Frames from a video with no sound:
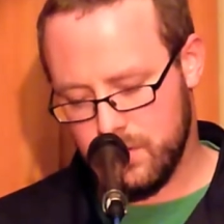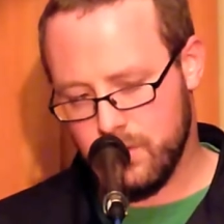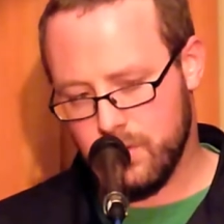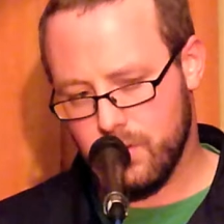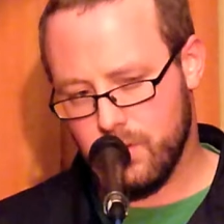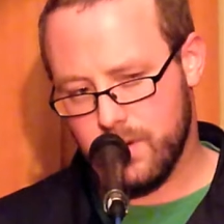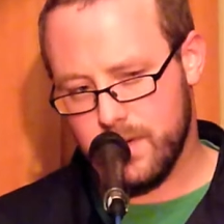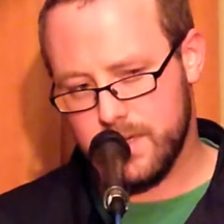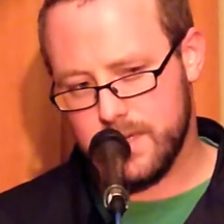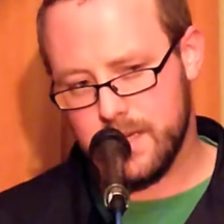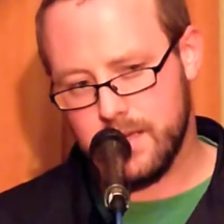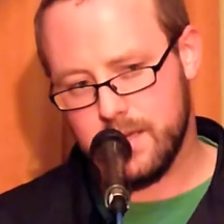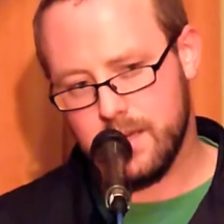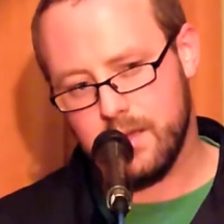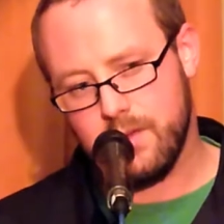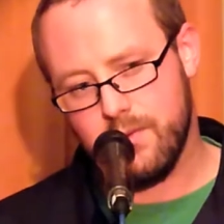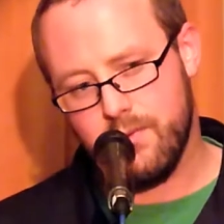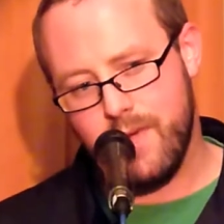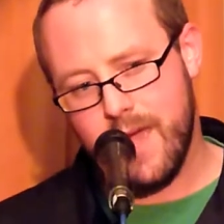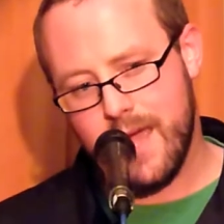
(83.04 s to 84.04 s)
Or is it
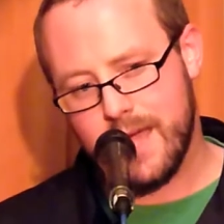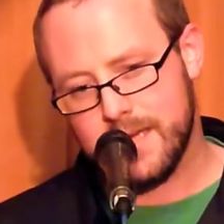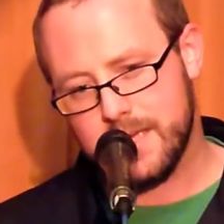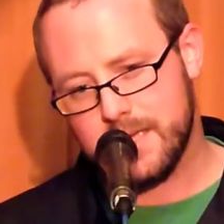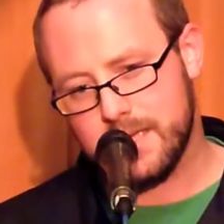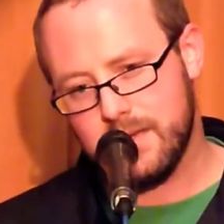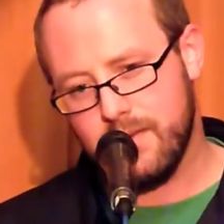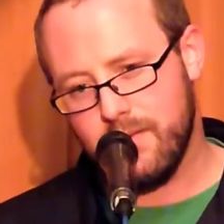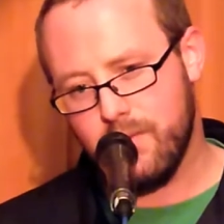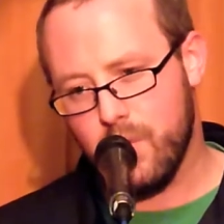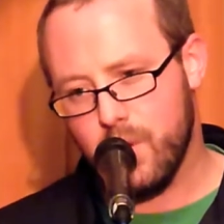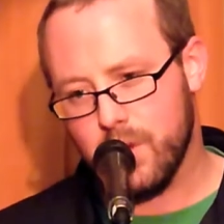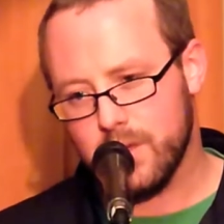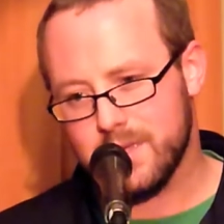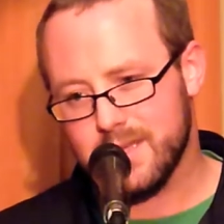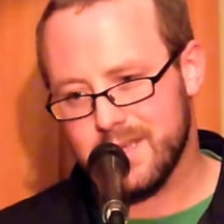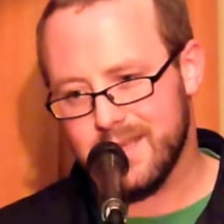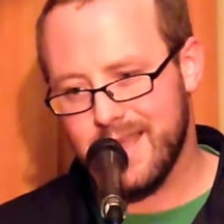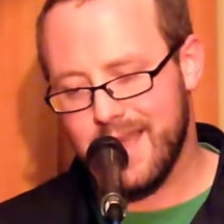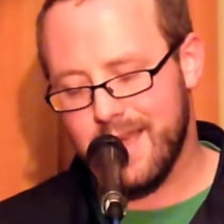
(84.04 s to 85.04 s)
that the rest of
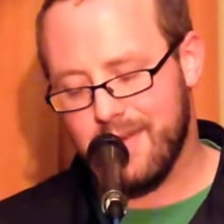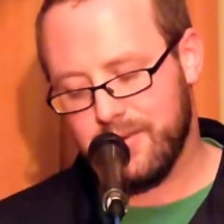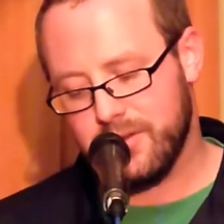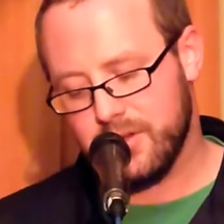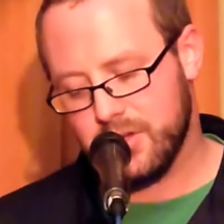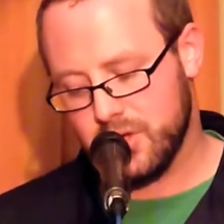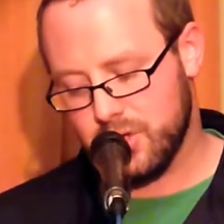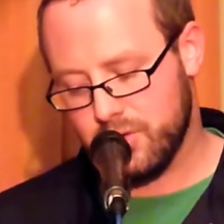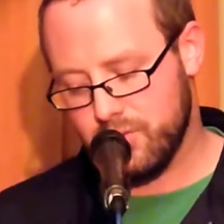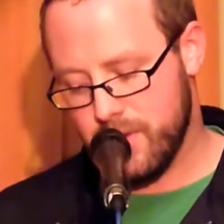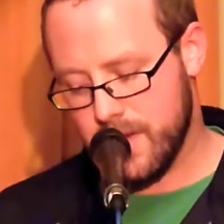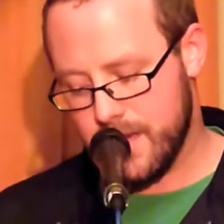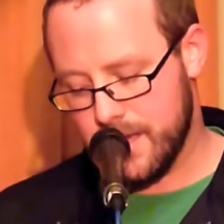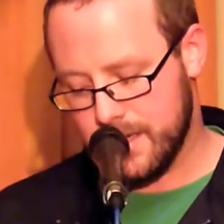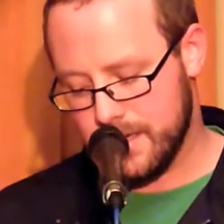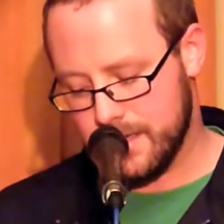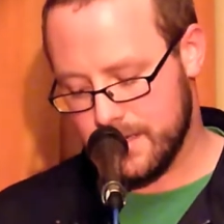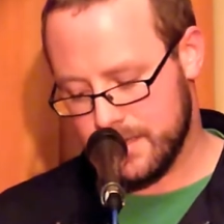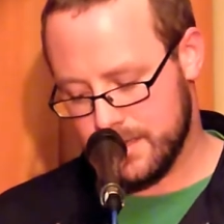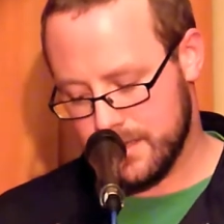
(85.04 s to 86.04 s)
what's left
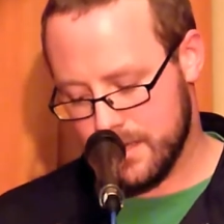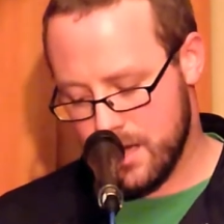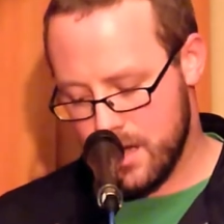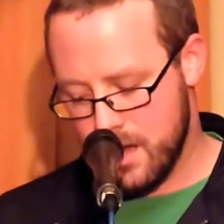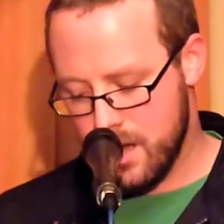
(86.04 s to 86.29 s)
shrinks,